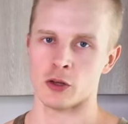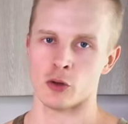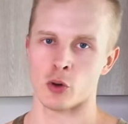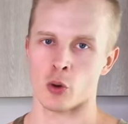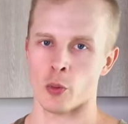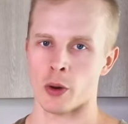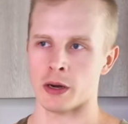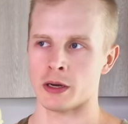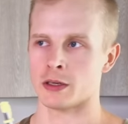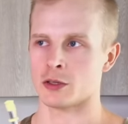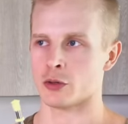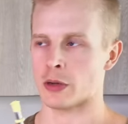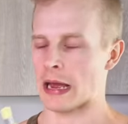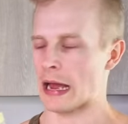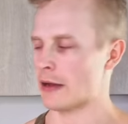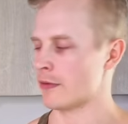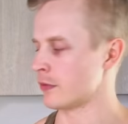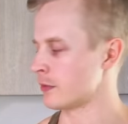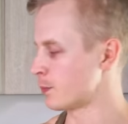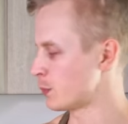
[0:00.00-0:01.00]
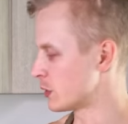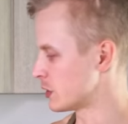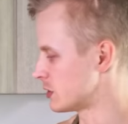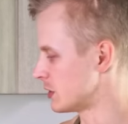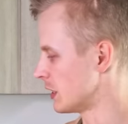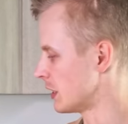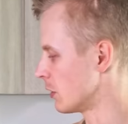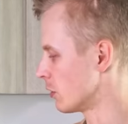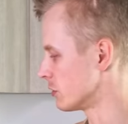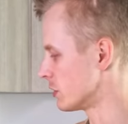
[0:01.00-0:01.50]
You don't want it to have
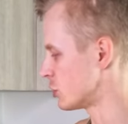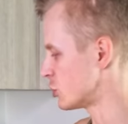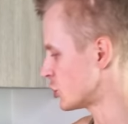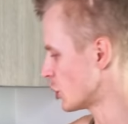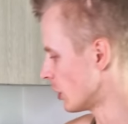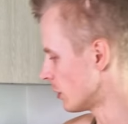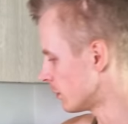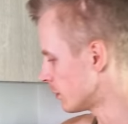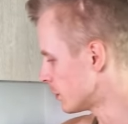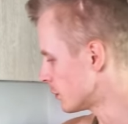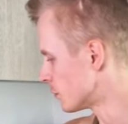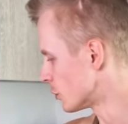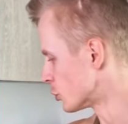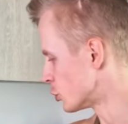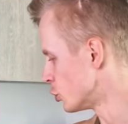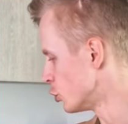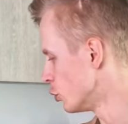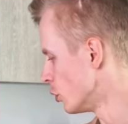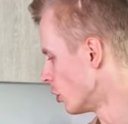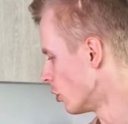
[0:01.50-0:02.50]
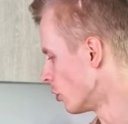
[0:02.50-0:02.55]
sitting on the shelf for too